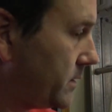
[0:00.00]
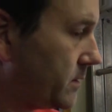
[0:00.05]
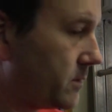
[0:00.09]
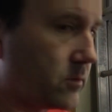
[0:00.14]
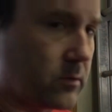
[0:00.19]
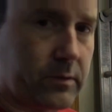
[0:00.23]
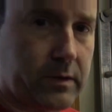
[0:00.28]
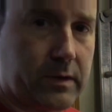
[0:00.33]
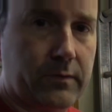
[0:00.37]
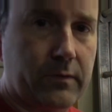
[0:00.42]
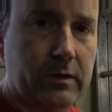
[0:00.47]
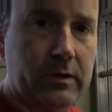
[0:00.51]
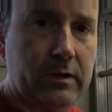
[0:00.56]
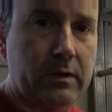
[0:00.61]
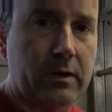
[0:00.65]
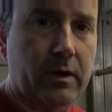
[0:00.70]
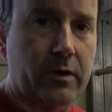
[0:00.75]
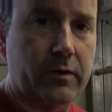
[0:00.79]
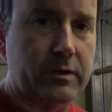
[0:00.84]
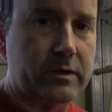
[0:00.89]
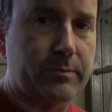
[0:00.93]
Don't leave it in a
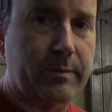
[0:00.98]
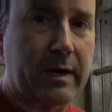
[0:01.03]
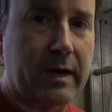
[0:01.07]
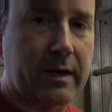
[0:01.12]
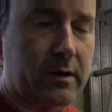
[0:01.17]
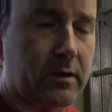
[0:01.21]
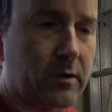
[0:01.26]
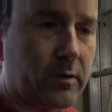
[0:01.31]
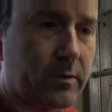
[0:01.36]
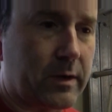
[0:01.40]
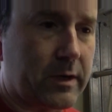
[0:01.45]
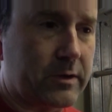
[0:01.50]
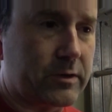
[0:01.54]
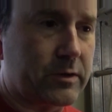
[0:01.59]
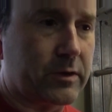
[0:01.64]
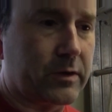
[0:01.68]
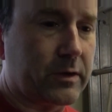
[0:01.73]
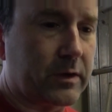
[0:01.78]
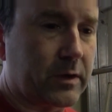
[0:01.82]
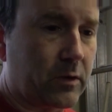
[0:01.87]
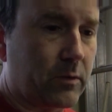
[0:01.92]
dark spot, otherwise
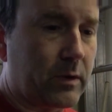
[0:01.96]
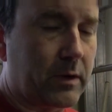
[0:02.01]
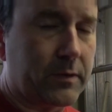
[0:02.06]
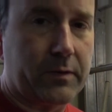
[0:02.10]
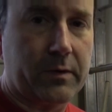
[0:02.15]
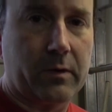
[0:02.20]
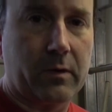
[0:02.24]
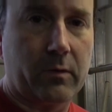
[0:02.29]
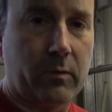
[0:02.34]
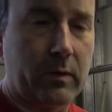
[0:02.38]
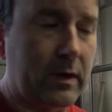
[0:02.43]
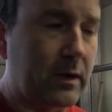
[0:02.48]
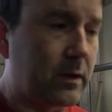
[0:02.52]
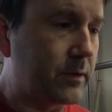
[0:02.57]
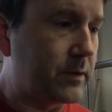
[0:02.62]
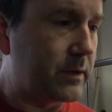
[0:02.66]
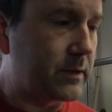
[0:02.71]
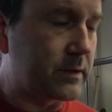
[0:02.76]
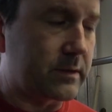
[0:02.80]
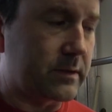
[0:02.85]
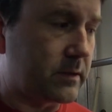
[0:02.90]
you're going to go out there and weld,
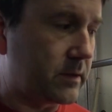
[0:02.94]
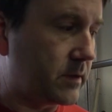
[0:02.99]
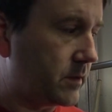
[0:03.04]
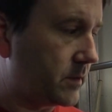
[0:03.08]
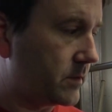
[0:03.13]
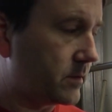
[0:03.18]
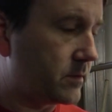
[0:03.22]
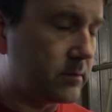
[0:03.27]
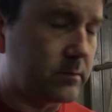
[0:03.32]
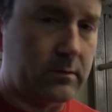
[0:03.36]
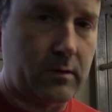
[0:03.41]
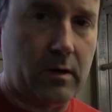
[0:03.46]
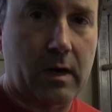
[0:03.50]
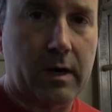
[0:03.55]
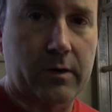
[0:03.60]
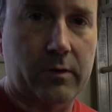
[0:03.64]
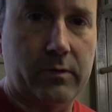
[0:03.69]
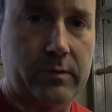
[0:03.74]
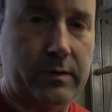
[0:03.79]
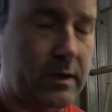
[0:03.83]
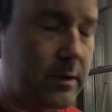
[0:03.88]
and the
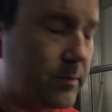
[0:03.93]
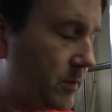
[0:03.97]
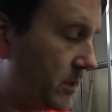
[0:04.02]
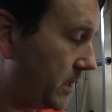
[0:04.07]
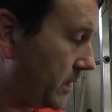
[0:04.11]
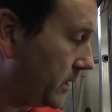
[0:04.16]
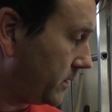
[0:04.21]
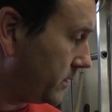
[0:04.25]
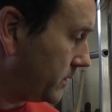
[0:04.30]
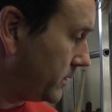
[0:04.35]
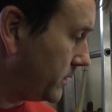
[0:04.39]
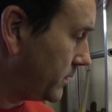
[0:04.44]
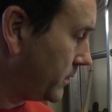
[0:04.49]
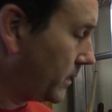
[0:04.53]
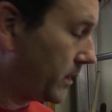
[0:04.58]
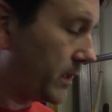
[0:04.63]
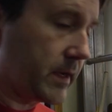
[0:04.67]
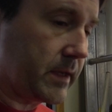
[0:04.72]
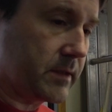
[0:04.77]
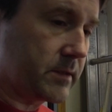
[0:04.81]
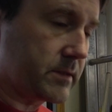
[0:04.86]
auto dimming
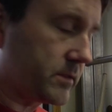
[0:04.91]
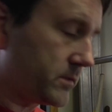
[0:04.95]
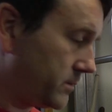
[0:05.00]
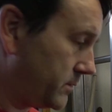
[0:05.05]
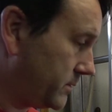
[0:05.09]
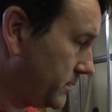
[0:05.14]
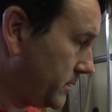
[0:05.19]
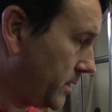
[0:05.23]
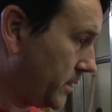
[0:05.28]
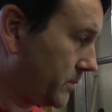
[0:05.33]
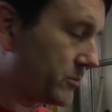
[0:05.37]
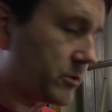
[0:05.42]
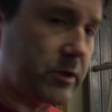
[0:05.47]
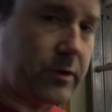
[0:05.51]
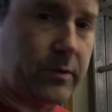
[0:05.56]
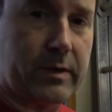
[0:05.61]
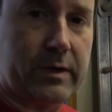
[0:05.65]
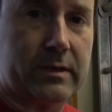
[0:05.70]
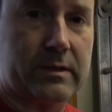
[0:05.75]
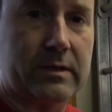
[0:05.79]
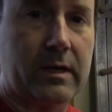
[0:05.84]
lights
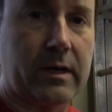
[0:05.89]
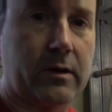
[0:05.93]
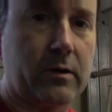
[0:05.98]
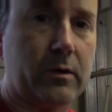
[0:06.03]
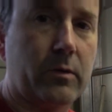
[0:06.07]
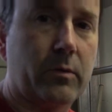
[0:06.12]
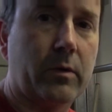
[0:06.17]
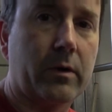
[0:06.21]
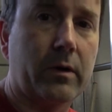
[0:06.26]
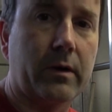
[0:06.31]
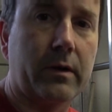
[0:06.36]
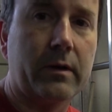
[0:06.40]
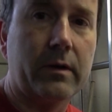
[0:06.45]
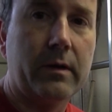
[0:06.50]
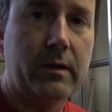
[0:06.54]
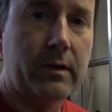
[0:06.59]
screen's not going to work.